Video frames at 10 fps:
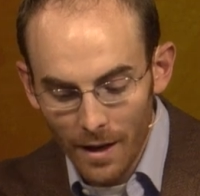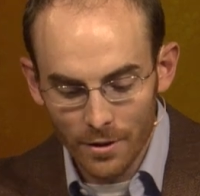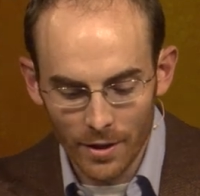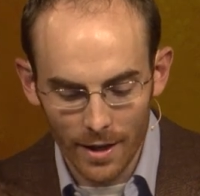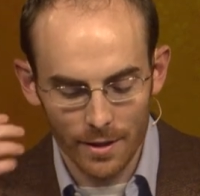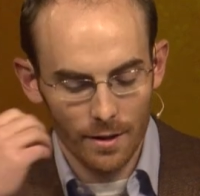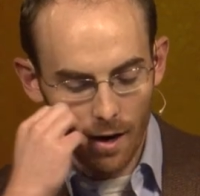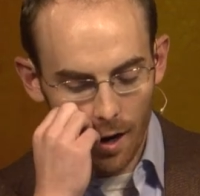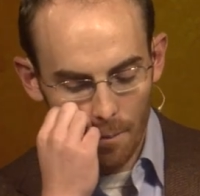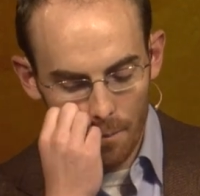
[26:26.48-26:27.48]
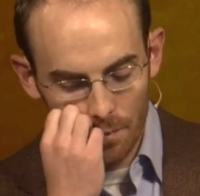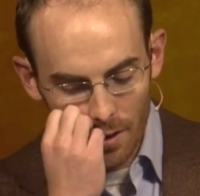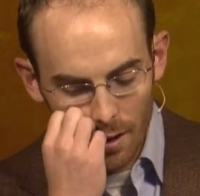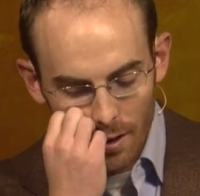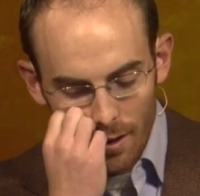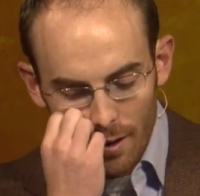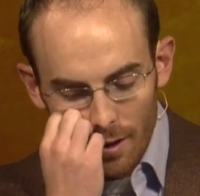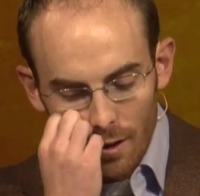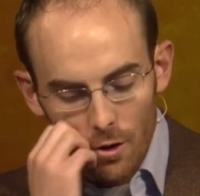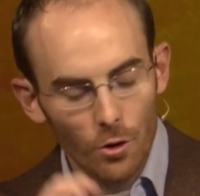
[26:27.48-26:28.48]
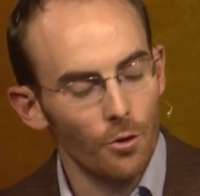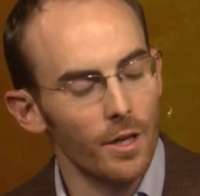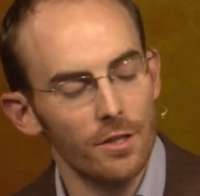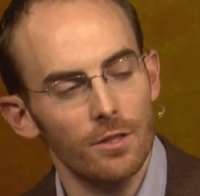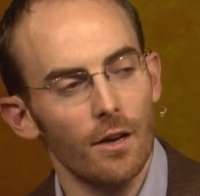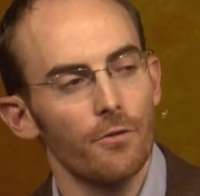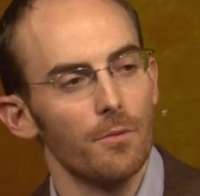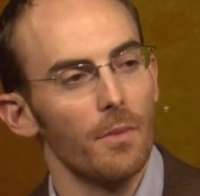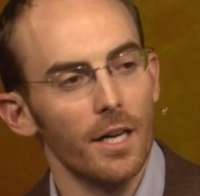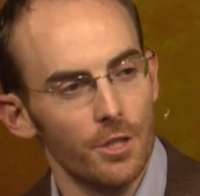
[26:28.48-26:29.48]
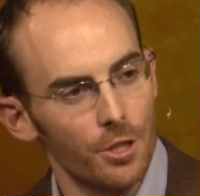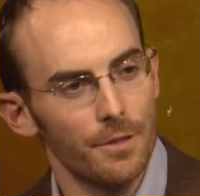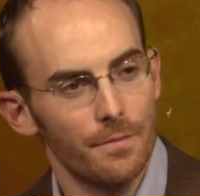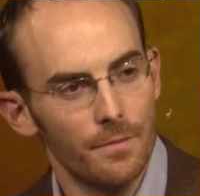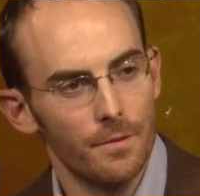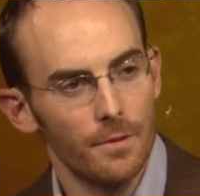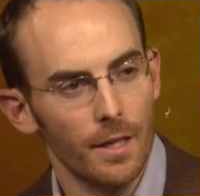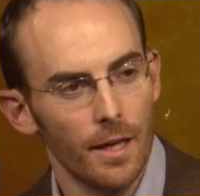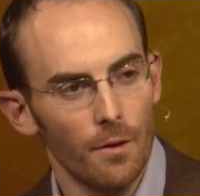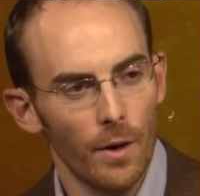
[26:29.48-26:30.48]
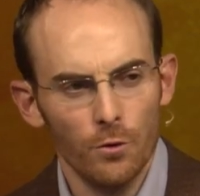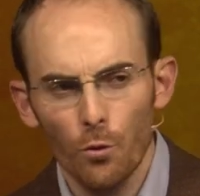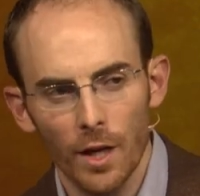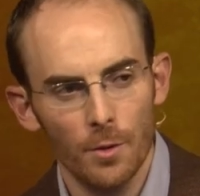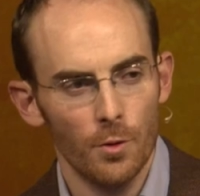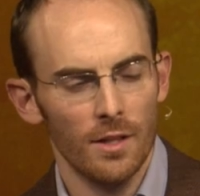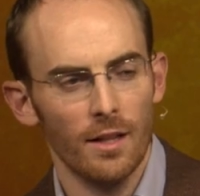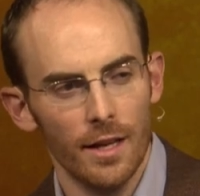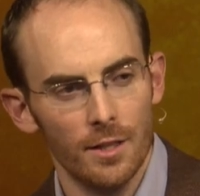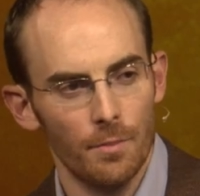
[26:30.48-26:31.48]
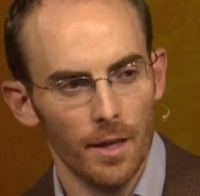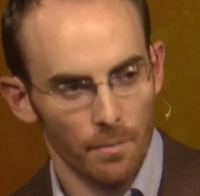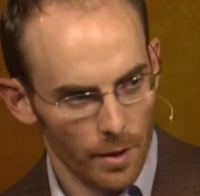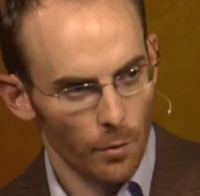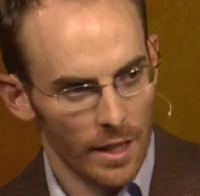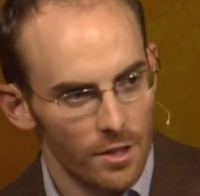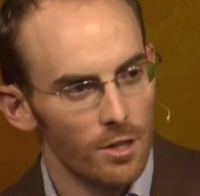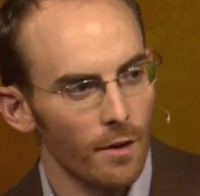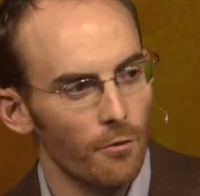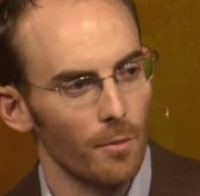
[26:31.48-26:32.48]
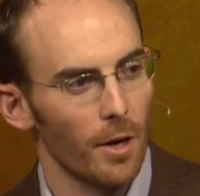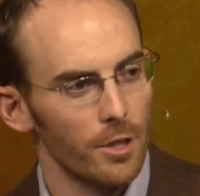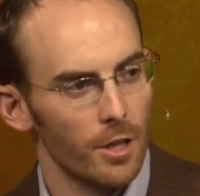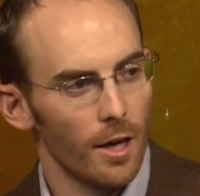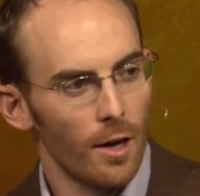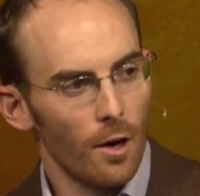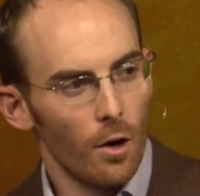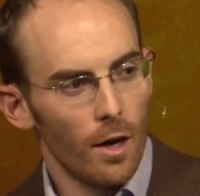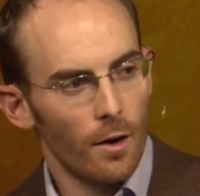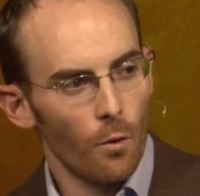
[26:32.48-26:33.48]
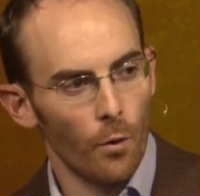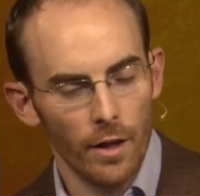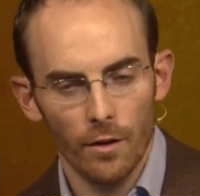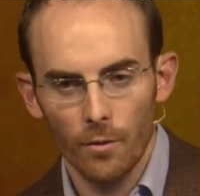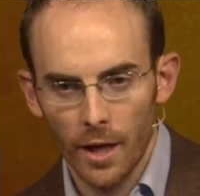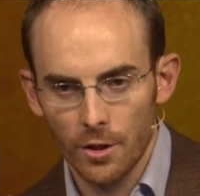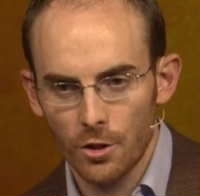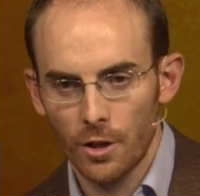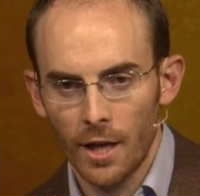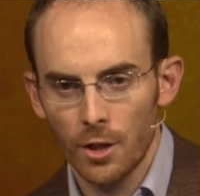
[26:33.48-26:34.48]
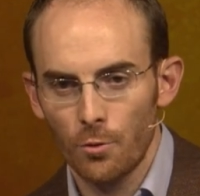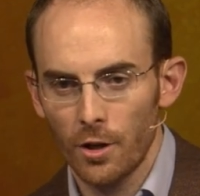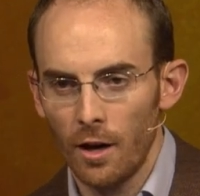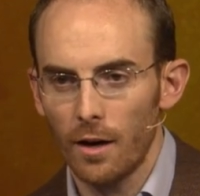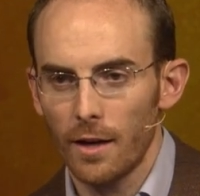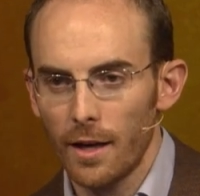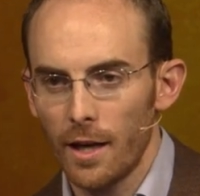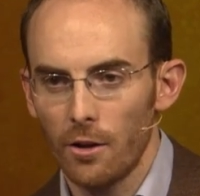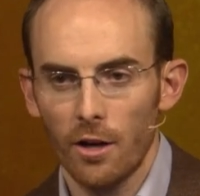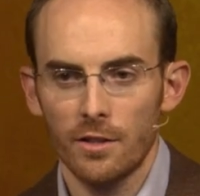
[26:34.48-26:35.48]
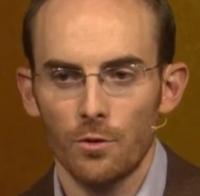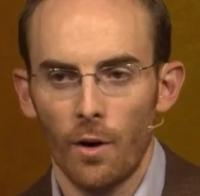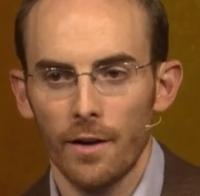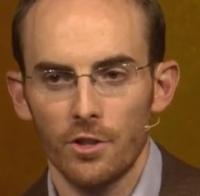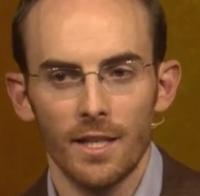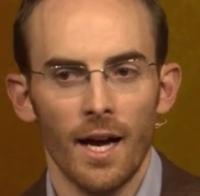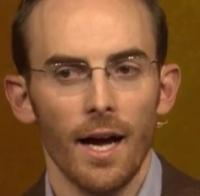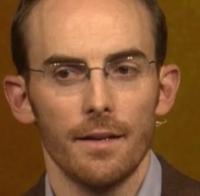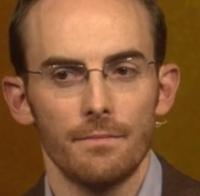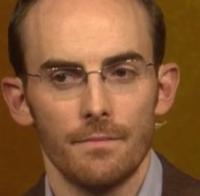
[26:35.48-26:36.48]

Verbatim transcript: Sixth, um, Lune has suffered much. Okay? We have to read between the lines a bit, but he's suffered much. When the, his kids were young, he lost his wife. She died.